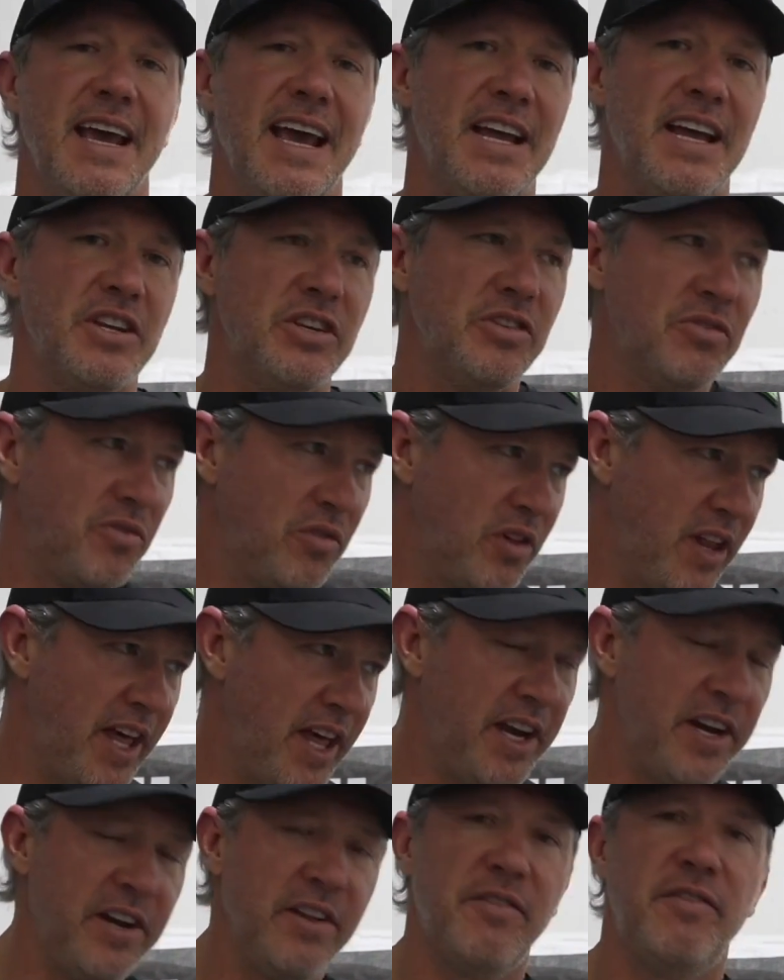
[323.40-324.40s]
and you
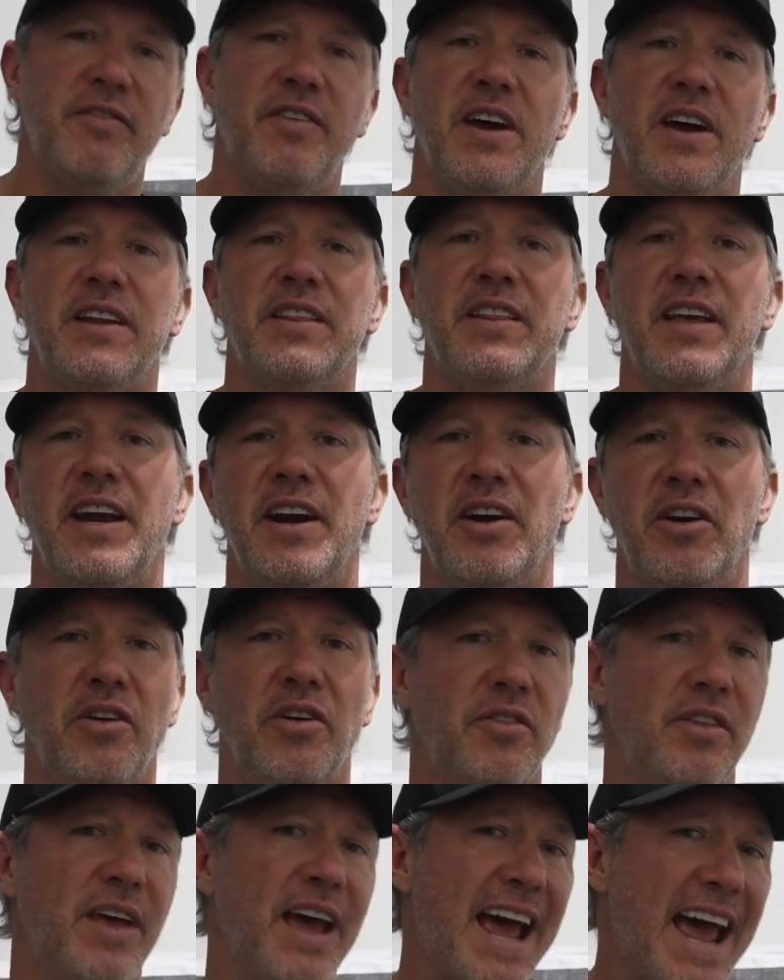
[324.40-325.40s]
let it affect the
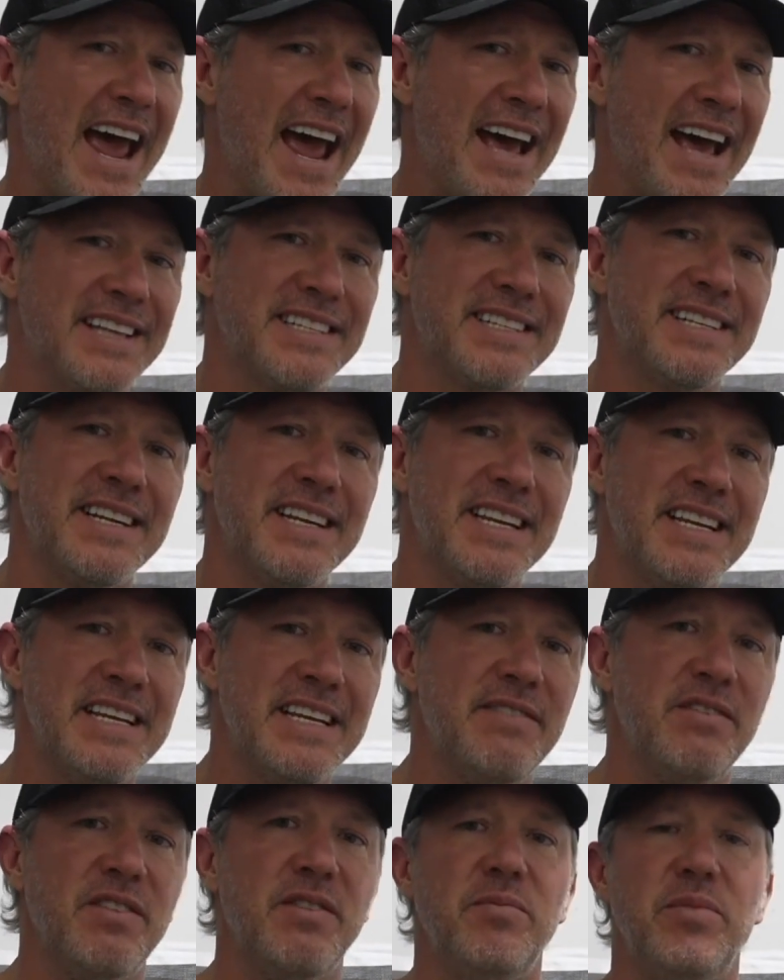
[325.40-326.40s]
arrow that hasn't
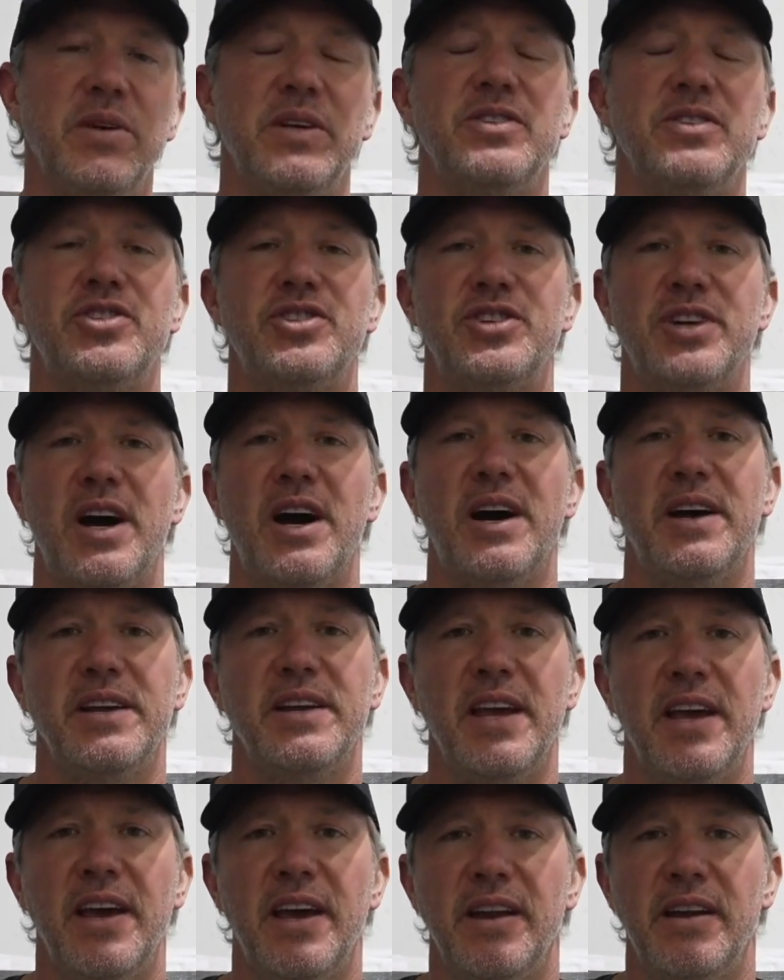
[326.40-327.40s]
even been shot
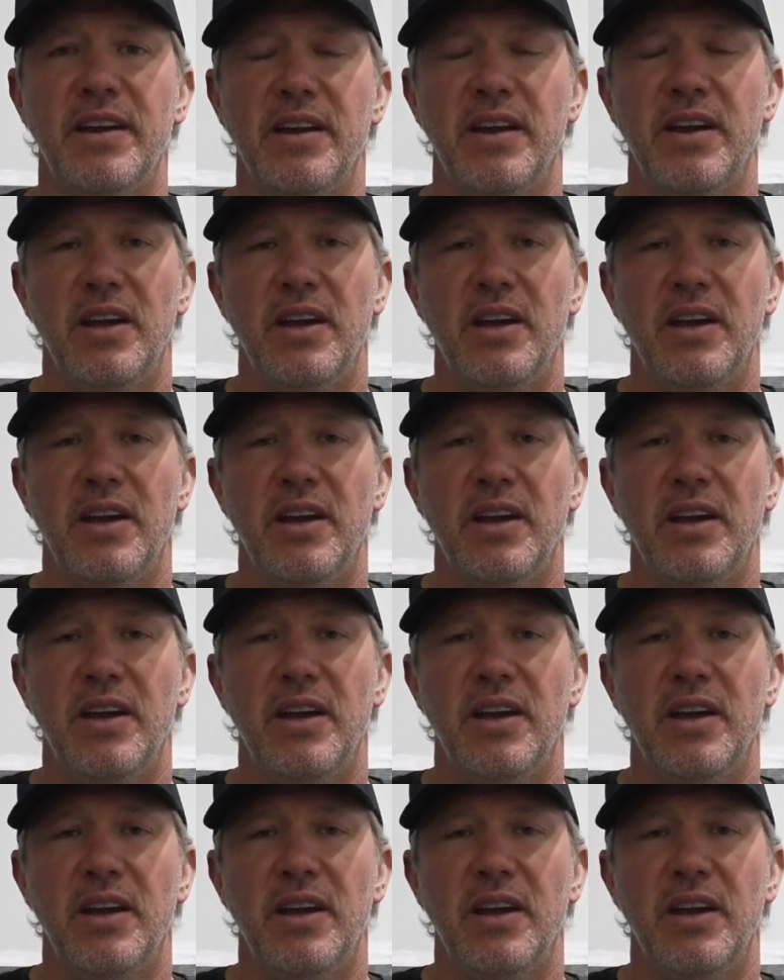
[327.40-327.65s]
yet.